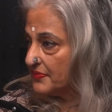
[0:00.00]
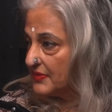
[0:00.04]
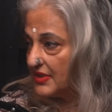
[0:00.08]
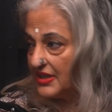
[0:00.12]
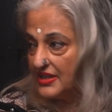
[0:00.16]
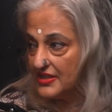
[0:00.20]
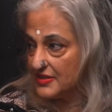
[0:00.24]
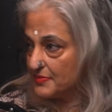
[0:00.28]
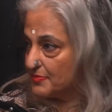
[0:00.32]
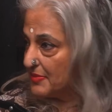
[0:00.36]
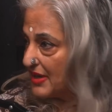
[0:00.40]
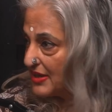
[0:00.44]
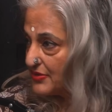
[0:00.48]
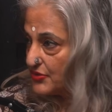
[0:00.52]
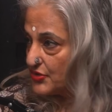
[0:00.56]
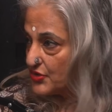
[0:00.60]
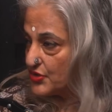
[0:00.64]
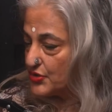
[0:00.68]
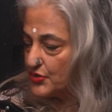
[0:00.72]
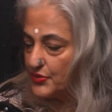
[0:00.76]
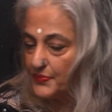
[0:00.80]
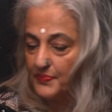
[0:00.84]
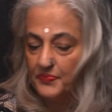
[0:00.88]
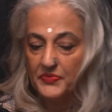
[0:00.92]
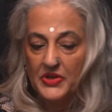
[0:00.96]
It's bound
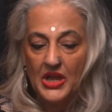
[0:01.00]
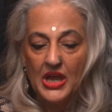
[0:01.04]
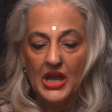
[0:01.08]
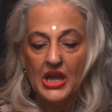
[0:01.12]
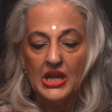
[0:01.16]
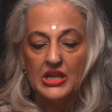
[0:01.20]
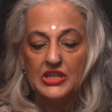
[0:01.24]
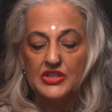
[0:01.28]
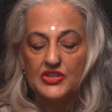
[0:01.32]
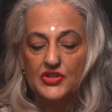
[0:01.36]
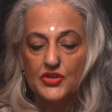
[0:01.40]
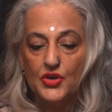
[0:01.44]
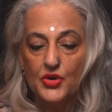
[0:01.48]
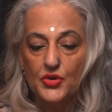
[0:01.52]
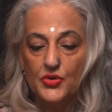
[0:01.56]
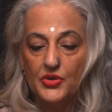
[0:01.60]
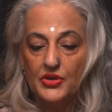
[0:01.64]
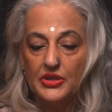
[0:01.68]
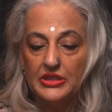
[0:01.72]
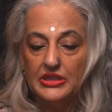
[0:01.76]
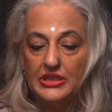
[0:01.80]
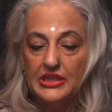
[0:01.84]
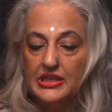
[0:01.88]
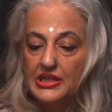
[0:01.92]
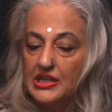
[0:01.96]
to. So
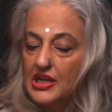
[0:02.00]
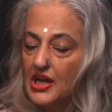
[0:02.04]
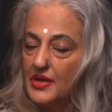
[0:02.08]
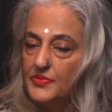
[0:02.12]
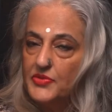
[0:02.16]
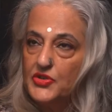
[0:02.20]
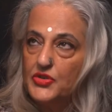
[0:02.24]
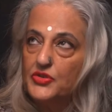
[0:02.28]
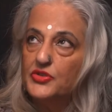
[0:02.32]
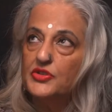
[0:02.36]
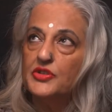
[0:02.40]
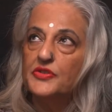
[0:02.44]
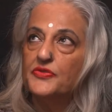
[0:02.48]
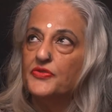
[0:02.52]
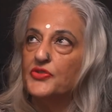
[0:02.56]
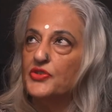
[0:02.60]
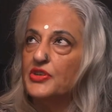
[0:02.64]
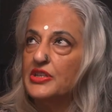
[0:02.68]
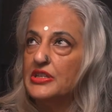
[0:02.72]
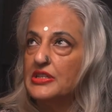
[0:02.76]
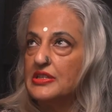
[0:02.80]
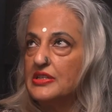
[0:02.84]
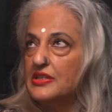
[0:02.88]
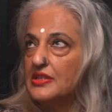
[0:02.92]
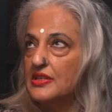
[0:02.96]
the Kama Sutra, for
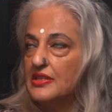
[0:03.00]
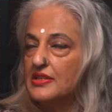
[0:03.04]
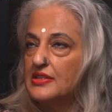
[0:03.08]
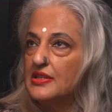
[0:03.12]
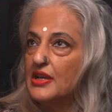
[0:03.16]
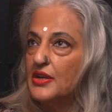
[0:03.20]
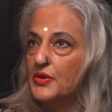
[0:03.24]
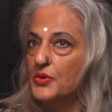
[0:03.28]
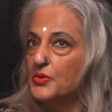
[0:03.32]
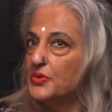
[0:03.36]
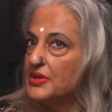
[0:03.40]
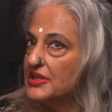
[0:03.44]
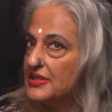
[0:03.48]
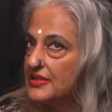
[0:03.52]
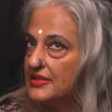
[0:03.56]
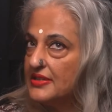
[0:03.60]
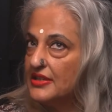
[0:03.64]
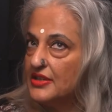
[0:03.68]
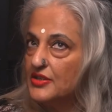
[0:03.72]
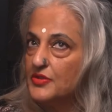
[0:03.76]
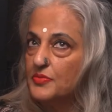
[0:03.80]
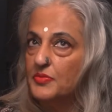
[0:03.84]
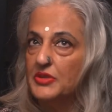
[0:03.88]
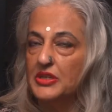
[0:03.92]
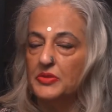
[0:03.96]
instance, I always say
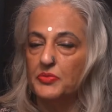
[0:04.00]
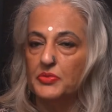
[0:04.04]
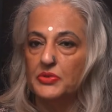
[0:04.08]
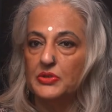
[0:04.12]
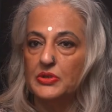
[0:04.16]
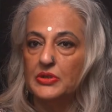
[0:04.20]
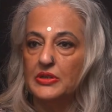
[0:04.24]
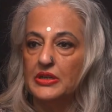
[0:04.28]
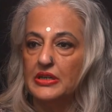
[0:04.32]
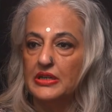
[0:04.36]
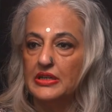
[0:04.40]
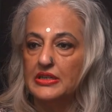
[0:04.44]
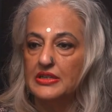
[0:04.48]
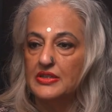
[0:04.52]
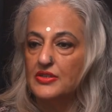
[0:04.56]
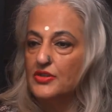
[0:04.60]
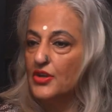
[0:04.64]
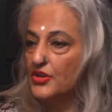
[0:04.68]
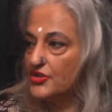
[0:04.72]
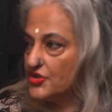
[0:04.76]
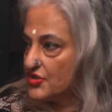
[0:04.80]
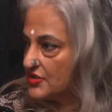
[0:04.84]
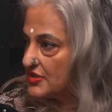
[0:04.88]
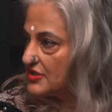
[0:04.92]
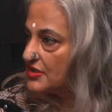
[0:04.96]
to people, it's
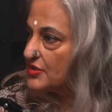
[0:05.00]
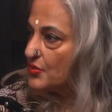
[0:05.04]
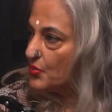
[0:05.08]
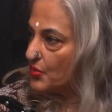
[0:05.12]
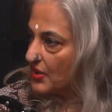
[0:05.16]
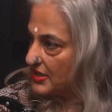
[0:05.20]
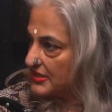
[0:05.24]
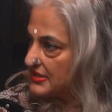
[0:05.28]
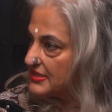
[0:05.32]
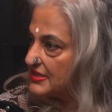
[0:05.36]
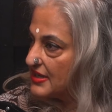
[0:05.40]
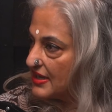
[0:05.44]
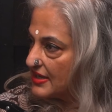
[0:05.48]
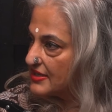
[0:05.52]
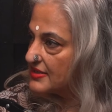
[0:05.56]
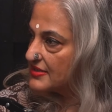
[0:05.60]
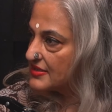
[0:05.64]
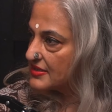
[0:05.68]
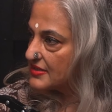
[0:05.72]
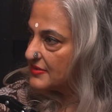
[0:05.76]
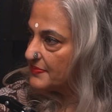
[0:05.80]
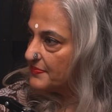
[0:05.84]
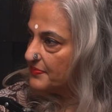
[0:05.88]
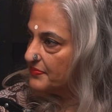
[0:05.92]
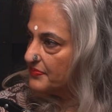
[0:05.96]
not just the one
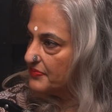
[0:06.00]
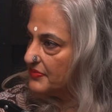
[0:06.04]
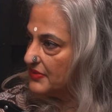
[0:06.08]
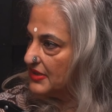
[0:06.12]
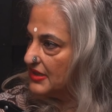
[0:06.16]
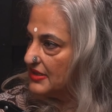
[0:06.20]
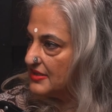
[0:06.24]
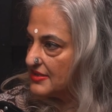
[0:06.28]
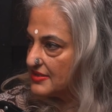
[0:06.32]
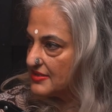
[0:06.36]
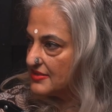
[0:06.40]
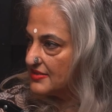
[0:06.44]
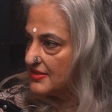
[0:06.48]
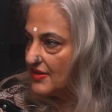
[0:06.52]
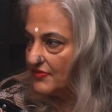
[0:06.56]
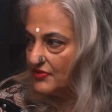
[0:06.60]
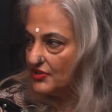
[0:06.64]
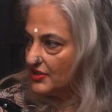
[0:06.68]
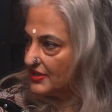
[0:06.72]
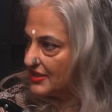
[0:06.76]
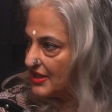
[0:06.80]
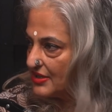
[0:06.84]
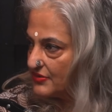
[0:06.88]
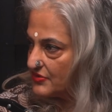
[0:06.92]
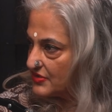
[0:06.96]
text. It's several
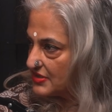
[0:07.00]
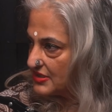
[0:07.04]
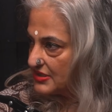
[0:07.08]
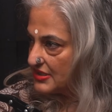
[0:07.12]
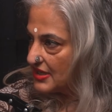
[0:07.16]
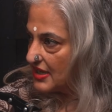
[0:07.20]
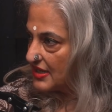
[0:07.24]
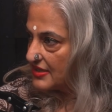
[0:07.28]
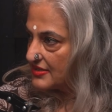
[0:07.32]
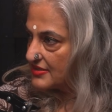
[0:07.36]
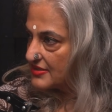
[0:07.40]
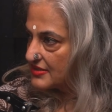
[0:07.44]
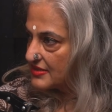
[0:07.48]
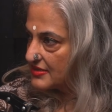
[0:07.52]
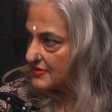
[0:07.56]
thousand texts.